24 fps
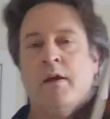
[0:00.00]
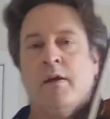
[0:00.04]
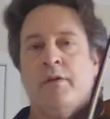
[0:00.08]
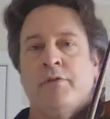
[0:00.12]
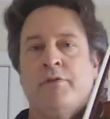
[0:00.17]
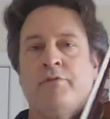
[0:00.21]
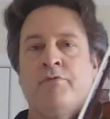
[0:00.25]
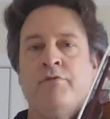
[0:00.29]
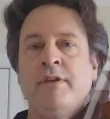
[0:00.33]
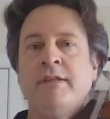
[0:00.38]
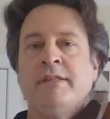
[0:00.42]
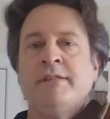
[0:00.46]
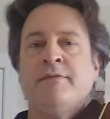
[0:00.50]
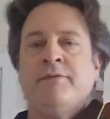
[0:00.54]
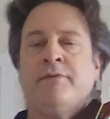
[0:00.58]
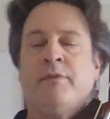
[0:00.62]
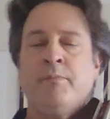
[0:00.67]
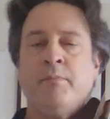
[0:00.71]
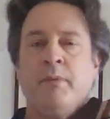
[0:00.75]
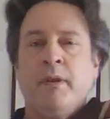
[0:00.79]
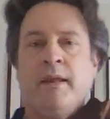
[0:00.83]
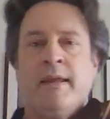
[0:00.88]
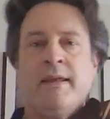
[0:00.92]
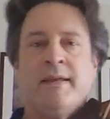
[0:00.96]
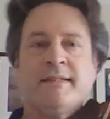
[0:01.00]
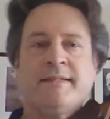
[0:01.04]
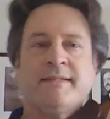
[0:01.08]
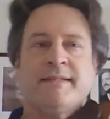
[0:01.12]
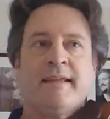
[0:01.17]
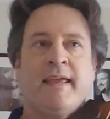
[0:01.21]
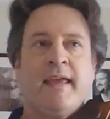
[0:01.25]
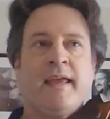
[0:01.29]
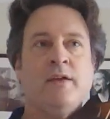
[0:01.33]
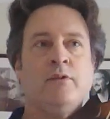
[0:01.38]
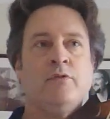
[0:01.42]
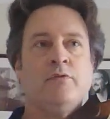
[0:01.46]
The reason for playing
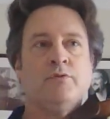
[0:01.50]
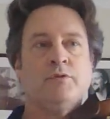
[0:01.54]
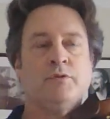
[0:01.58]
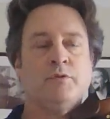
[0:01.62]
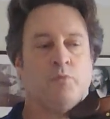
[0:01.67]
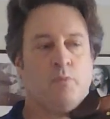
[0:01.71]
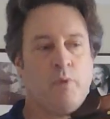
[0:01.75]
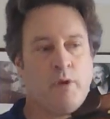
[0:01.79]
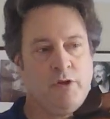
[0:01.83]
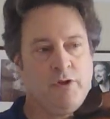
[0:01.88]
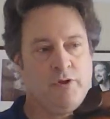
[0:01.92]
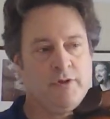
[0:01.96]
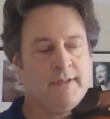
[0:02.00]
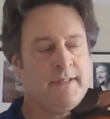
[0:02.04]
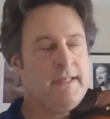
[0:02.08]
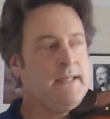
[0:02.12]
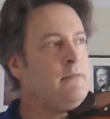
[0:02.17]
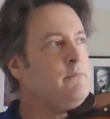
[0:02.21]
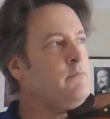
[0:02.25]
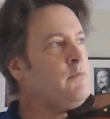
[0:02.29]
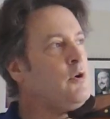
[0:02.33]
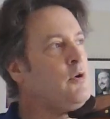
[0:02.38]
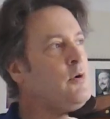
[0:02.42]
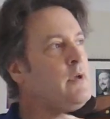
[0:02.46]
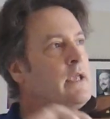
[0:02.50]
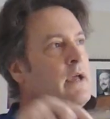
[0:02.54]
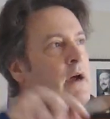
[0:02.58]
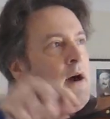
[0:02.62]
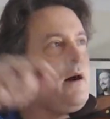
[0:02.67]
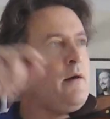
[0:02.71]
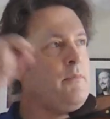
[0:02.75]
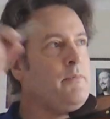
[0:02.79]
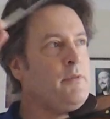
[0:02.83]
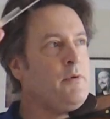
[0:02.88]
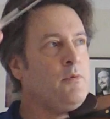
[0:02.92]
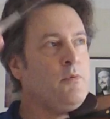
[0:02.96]
scales, when you see them going
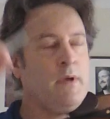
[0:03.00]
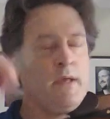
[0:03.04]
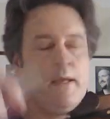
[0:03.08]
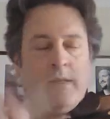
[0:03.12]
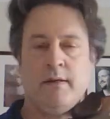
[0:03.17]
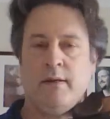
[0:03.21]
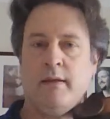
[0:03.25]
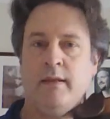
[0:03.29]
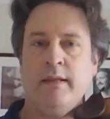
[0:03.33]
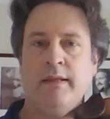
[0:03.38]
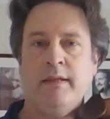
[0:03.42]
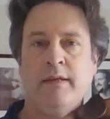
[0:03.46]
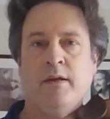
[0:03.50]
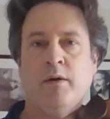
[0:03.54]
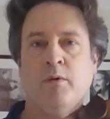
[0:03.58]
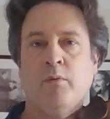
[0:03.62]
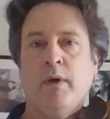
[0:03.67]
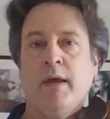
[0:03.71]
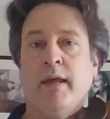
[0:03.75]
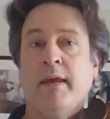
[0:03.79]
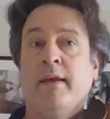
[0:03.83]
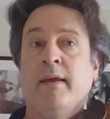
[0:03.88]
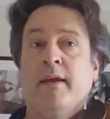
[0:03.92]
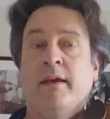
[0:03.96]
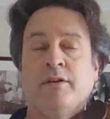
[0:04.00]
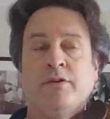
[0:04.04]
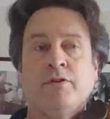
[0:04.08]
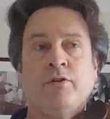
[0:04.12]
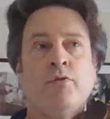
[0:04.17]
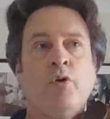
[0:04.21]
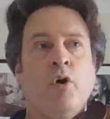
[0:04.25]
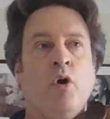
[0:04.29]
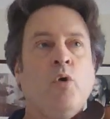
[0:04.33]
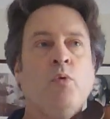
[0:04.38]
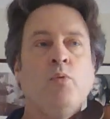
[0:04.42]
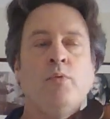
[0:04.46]
up the way in a linear way,
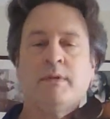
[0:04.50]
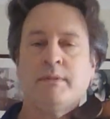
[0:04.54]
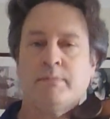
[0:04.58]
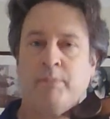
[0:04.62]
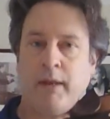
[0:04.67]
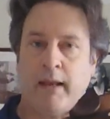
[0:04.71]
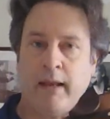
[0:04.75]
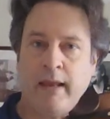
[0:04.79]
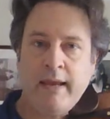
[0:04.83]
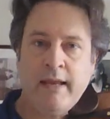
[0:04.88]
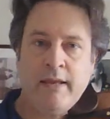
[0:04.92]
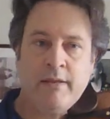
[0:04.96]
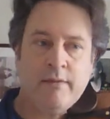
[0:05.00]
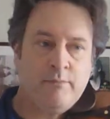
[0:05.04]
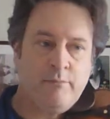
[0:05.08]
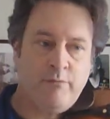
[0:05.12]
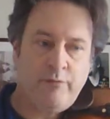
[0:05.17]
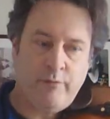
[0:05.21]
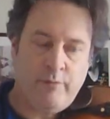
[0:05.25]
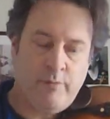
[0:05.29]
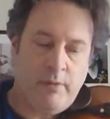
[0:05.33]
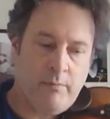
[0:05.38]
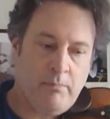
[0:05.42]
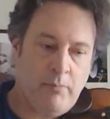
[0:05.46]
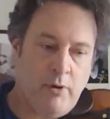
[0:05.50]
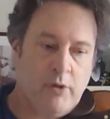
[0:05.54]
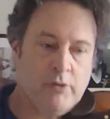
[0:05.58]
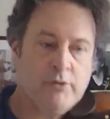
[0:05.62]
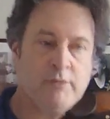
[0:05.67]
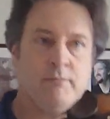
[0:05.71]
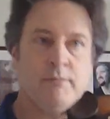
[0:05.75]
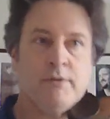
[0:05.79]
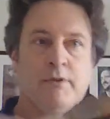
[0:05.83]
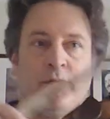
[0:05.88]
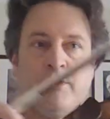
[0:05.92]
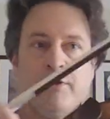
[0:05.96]
don't always play them from the
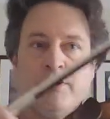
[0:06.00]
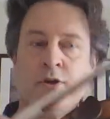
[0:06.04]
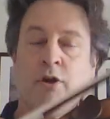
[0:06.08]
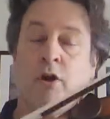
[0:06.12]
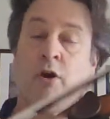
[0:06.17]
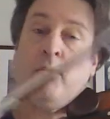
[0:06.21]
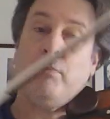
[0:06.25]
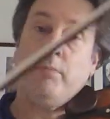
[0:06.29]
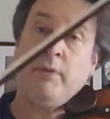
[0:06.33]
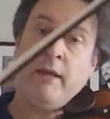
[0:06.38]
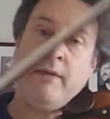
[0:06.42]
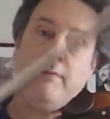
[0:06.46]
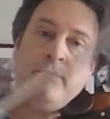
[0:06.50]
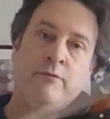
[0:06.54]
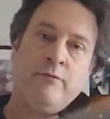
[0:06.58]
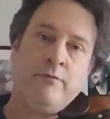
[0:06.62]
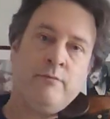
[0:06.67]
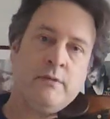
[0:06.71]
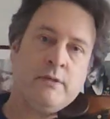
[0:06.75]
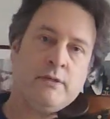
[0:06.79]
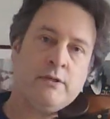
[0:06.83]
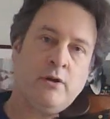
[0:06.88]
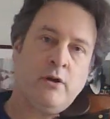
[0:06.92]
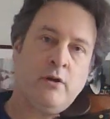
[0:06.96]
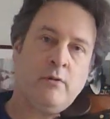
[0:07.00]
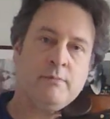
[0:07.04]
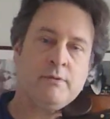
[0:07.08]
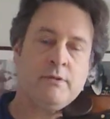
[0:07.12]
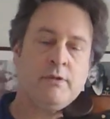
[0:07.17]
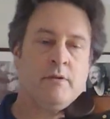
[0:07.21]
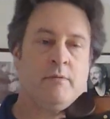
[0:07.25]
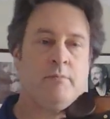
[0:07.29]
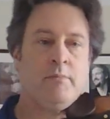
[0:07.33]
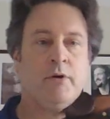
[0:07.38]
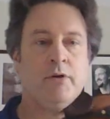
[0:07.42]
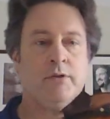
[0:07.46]
bottom to the top. Play them from the top to
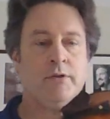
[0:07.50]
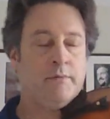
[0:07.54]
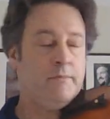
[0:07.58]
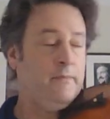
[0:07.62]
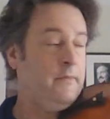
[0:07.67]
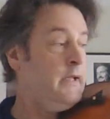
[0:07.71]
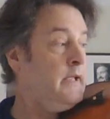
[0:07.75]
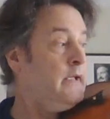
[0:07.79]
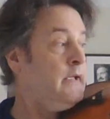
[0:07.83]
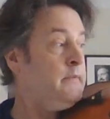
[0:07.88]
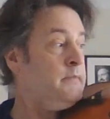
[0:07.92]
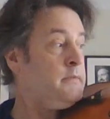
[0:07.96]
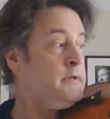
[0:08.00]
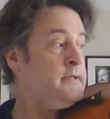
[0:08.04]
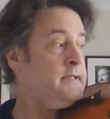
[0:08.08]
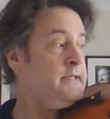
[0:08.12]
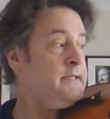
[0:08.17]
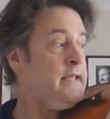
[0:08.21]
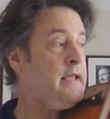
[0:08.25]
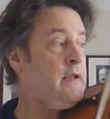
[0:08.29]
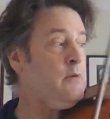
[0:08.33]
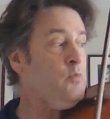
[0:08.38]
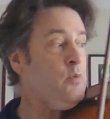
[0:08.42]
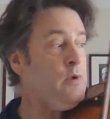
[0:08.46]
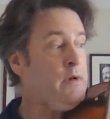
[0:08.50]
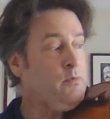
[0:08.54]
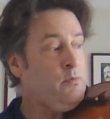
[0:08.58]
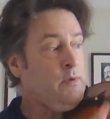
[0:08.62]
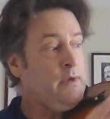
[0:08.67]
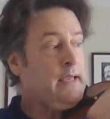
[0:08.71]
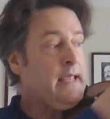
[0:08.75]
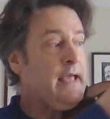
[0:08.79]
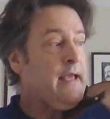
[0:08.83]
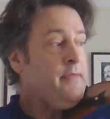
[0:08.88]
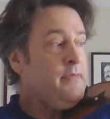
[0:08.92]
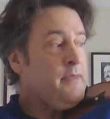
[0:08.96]
the bottom, because then when we
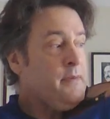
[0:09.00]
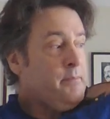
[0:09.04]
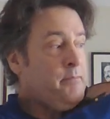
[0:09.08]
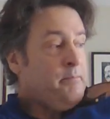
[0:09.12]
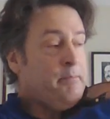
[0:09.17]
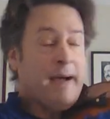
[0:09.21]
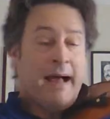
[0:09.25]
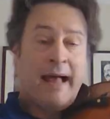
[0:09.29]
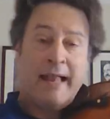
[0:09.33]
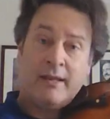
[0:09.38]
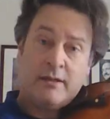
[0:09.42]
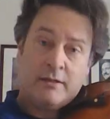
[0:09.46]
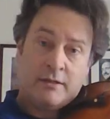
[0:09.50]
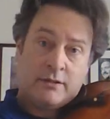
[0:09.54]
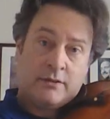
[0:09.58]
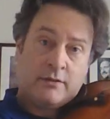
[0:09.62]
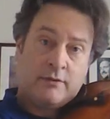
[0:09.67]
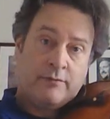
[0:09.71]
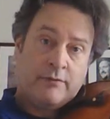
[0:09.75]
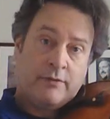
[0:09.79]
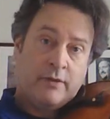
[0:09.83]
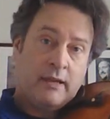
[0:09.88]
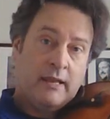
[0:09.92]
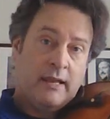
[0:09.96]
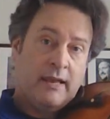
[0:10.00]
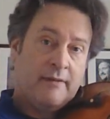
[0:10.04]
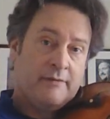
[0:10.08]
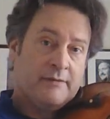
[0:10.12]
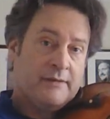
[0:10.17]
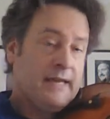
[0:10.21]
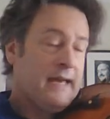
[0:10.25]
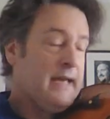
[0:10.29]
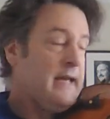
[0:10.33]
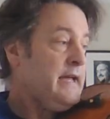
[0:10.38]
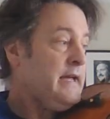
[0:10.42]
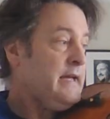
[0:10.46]
get the balance of the left
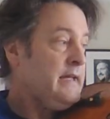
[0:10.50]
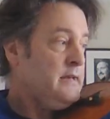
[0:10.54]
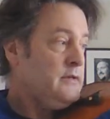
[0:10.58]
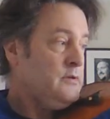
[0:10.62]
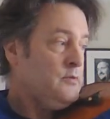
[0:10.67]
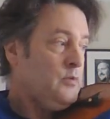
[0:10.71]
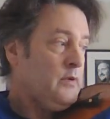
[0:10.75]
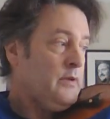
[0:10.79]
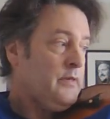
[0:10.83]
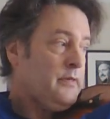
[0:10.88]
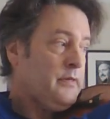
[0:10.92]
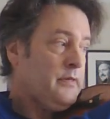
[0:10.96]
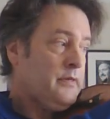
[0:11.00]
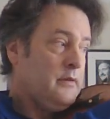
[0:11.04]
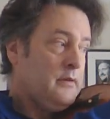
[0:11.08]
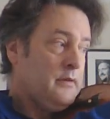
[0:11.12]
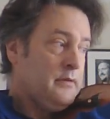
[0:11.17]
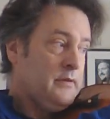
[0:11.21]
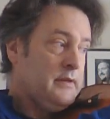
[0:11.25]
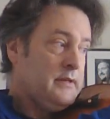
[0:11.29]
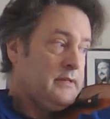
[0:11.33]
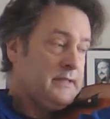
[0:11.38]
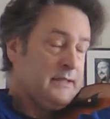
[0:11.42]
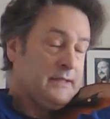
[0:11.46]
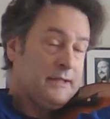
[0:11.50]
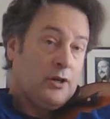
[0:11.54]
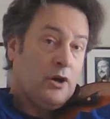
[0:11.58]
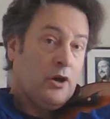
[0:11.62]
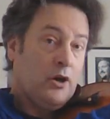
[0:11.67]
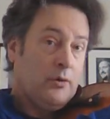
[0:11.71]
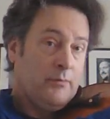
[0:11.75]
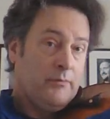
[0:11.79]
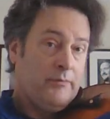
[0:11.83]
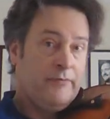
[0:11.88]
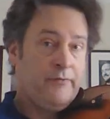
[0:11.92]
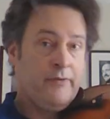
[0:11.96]
hand with this
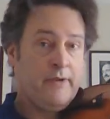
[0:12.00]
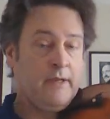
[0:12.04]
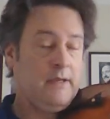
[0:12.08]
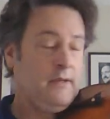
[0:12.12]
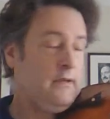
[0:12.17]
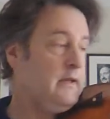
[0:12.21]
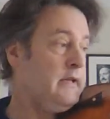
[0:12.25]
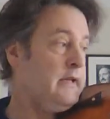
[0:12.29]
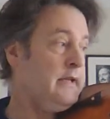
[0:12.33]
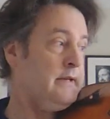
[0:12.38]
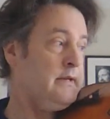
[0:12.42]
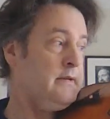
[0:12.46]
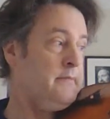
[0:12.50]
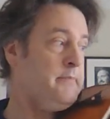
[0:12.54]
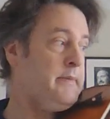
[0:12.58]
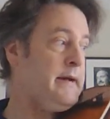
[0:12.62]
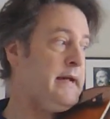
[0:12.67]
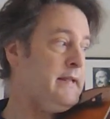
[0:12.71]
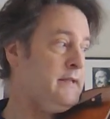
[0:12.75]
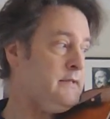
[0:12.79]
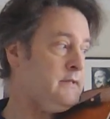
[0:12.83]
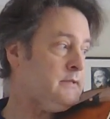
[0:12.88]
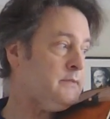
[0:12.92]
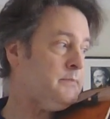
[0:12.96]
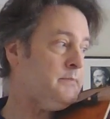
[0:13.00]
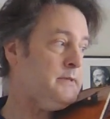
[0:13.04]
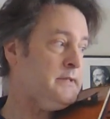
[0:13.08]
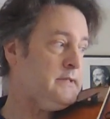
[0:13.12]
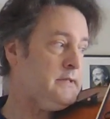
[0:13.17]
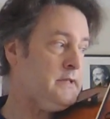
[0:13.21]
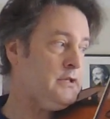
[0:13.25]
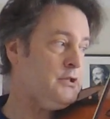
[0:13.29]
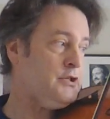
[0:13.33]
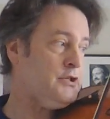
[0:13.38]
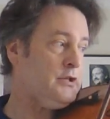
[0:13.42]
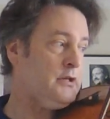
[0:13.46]
top finger in a balanced
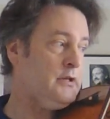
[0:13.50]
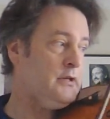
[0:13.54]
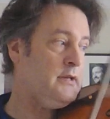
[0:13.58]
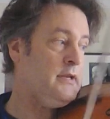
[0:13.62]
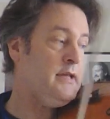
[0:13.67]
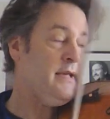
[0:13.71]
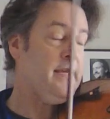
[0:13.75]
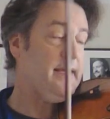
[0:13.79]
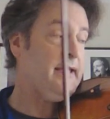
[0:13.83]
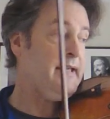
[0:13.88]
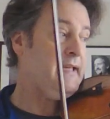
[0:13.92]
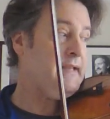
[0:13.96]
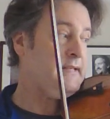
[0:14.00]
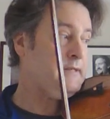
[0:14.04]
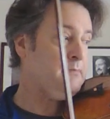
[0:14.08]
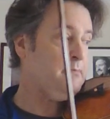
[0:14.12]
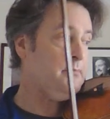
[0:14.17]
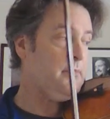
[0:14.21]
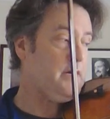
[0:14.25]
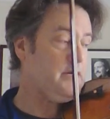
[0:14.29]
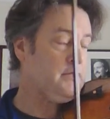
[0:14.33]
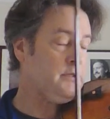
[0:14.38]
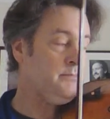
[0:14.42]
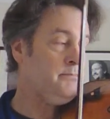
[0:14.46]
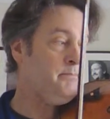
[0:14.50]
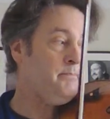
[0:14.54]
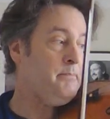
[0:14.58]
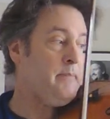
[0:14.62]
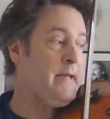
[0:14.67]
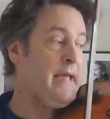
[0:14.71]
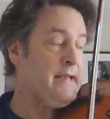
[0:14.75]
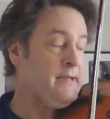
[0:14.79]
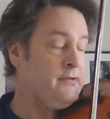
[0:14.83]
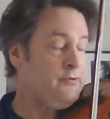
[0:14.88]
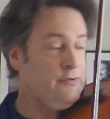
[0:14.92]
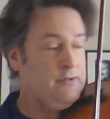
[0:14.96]
position, it's much
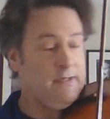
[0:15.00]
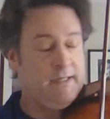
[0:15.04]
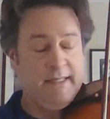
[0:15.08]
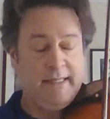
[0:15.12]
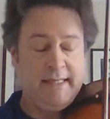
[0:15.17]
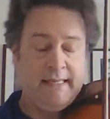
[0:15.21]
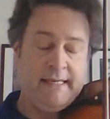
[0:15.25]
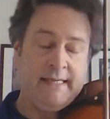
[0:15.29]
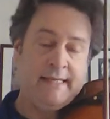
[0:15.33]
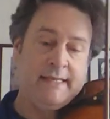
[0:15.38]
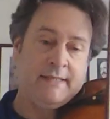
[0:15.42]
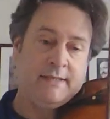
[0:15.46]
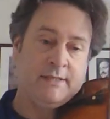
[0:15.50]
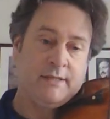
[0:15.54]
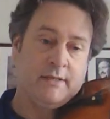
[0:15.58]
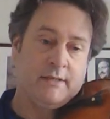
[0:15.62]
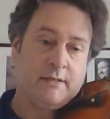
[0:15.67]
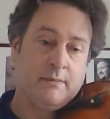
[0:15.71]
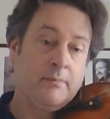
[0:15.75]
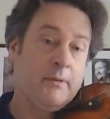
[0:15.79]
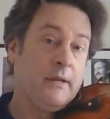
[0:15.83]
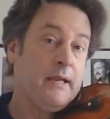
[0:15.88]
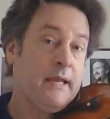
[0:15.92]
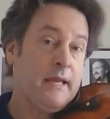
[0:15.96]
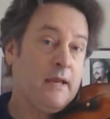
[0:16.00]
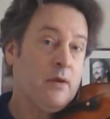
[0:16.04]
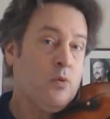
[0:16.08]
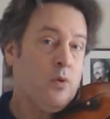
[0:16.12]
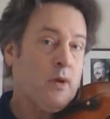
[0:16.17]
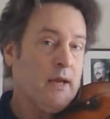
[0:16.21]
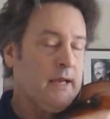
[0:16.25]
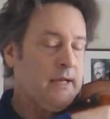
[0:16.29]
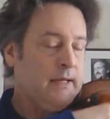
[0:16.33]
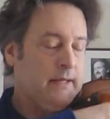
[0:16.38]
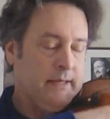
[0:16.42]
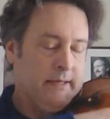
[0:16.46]
better and easier to play
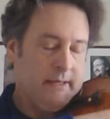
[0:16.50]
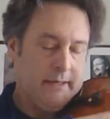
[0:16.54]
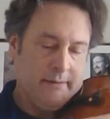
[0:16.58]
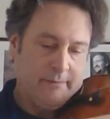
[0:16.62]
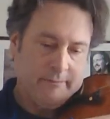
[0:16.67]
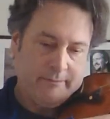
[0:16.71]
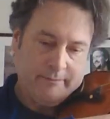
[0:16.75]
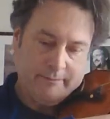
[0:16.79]
quickly.